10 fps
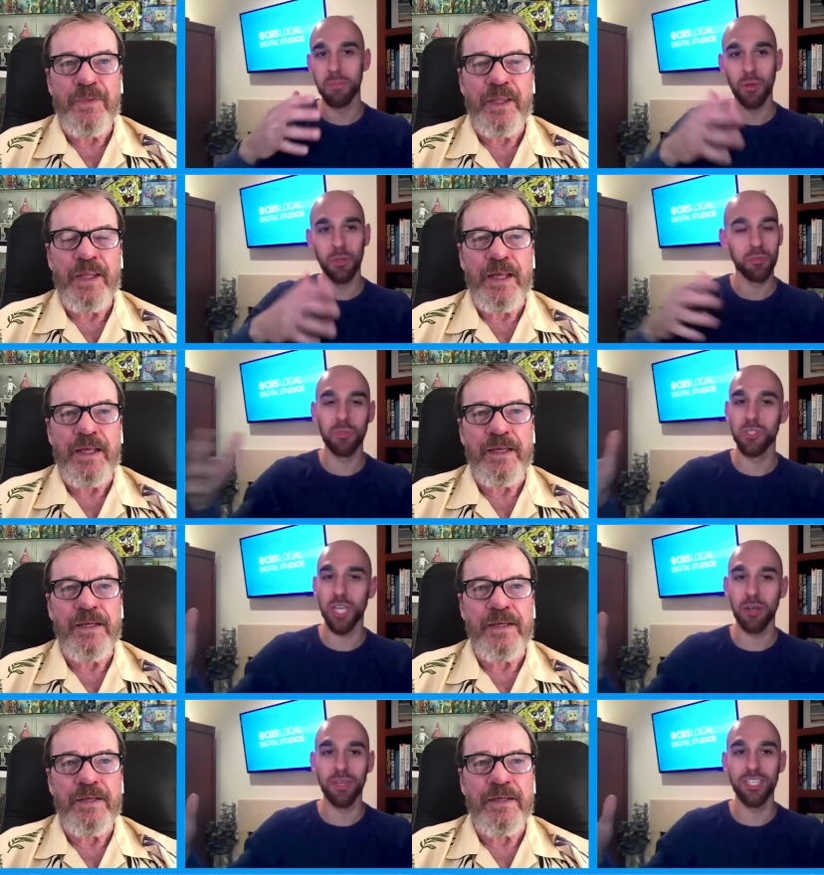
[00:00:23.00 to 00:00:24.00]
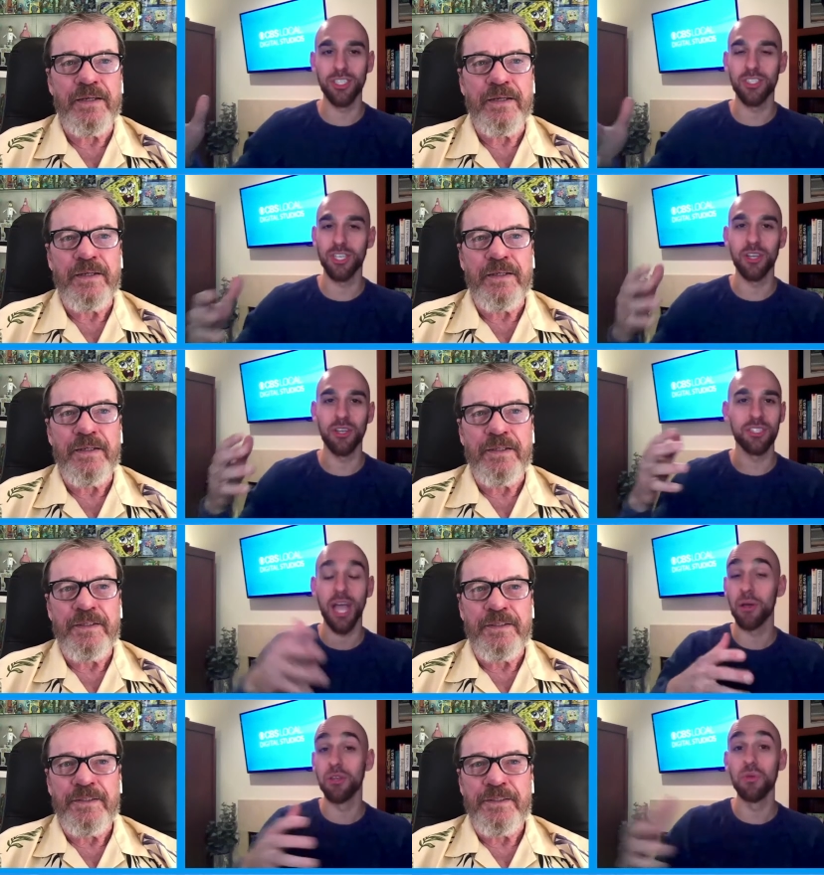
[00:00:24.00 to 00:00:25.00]
Speaker 1: multiple generations here. It's
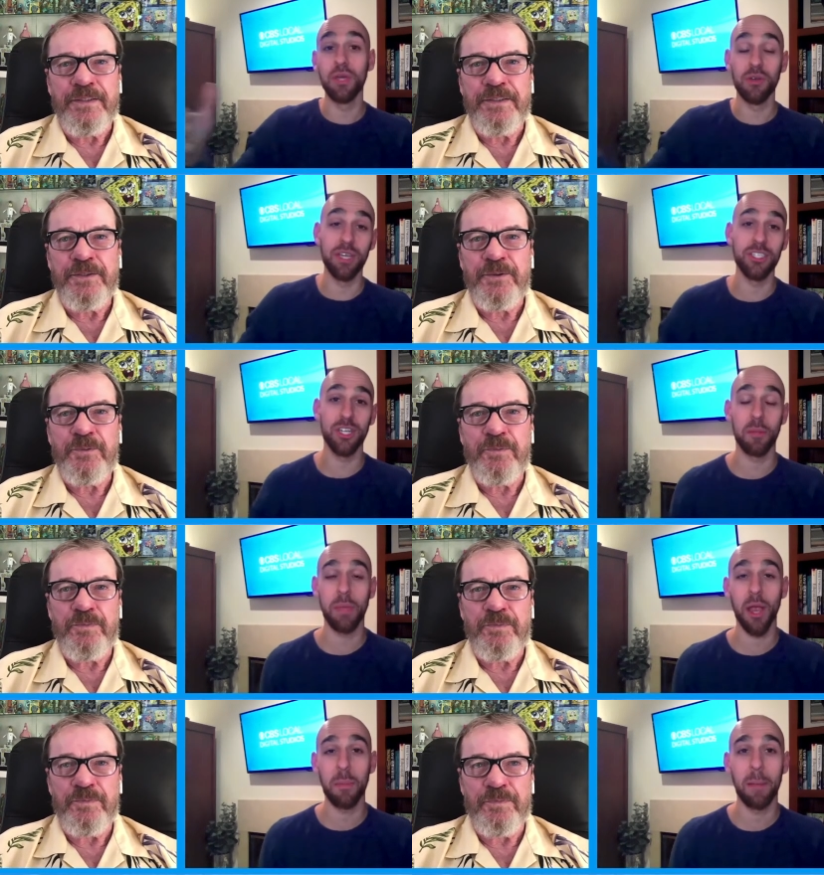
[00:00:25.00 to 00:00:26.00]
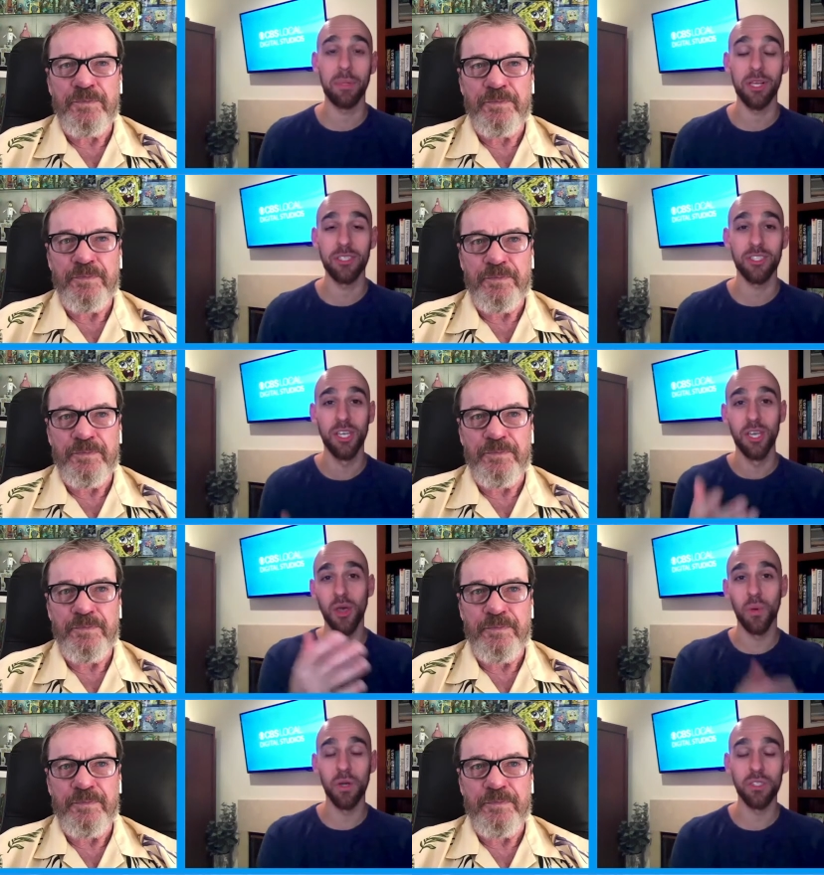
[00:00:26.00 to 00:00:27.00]
now a new iteration on Paramount Plus.
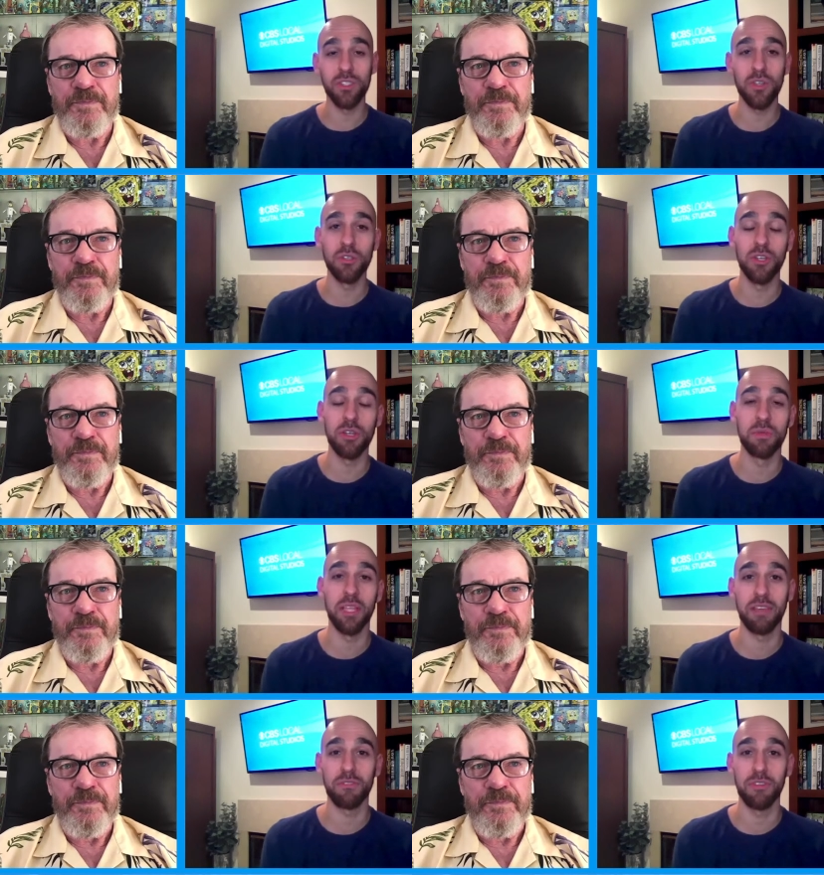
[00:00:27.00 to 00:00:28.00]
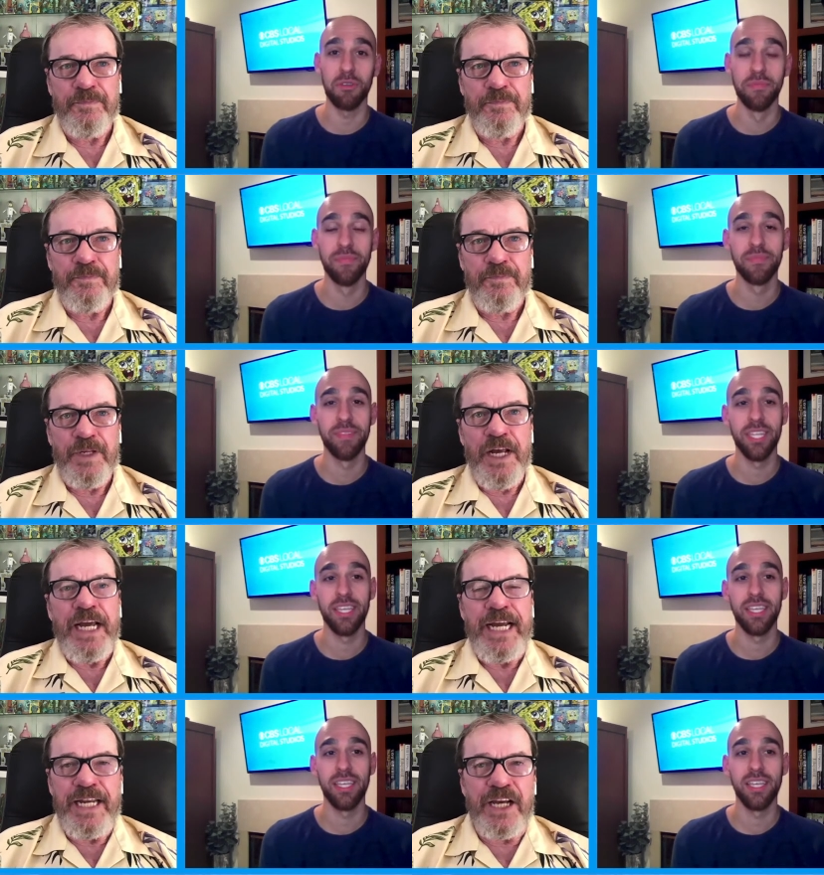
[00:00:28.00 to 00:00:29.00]
What has this whole journey been like for you?
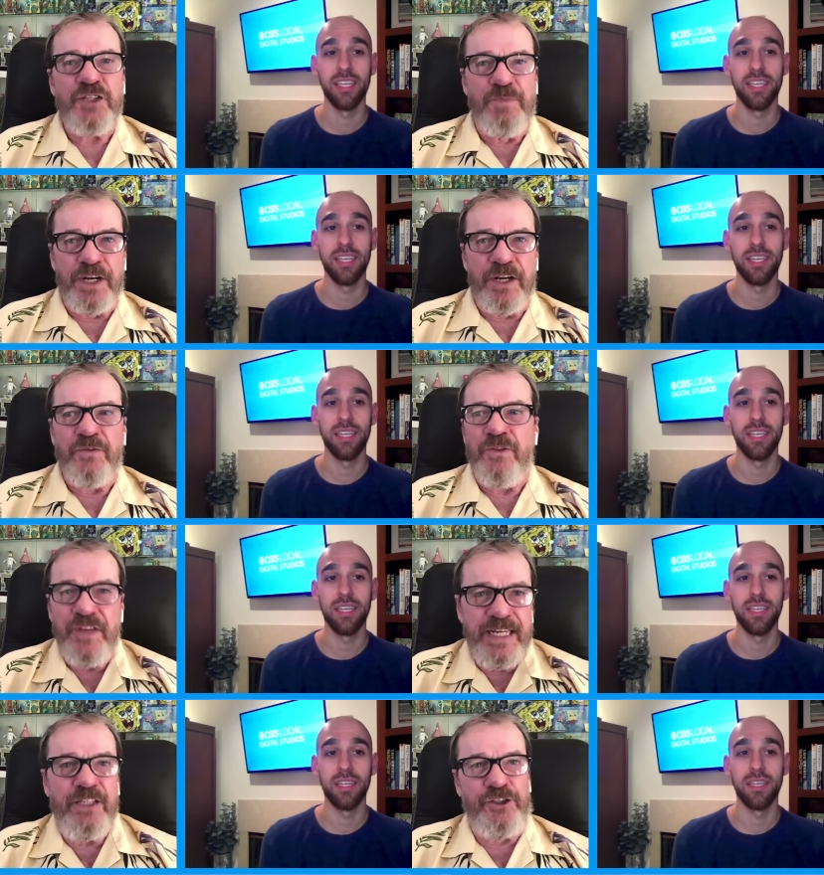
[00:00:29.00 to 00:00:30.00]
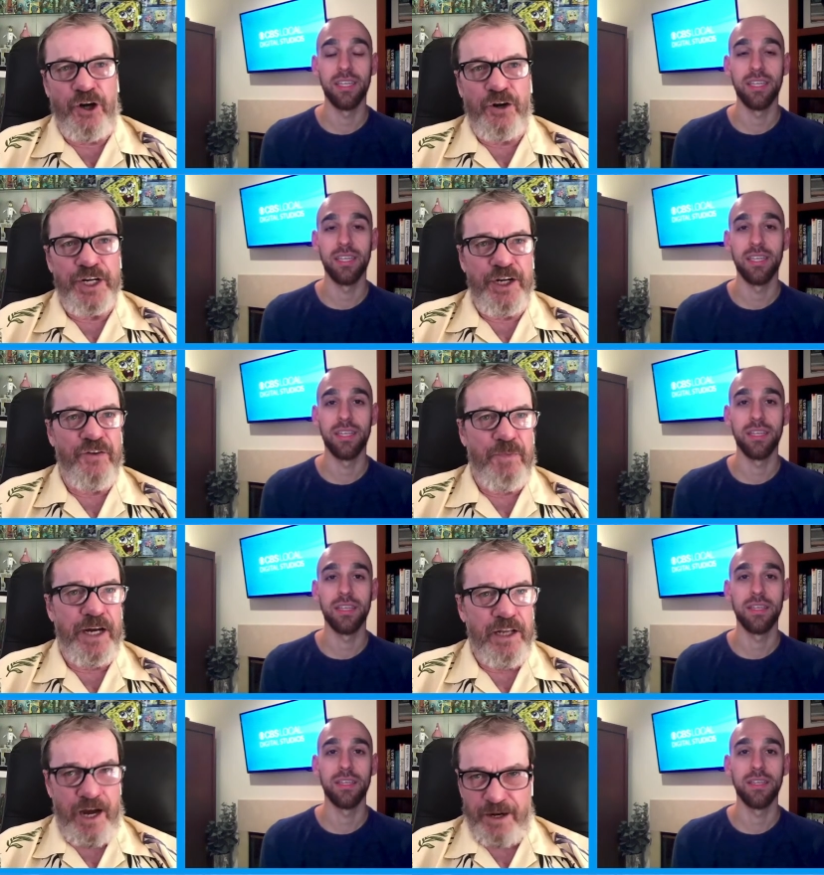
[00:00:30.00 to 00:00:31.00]
Speaker 2: it has been the journey
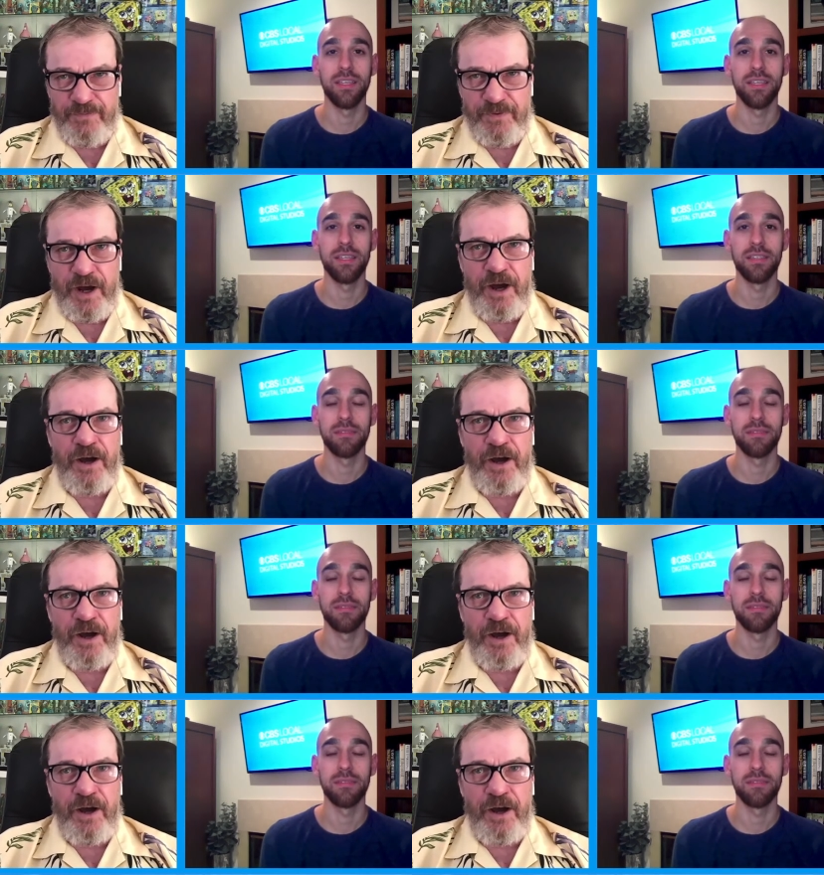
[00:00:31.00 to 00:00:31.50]
of my life.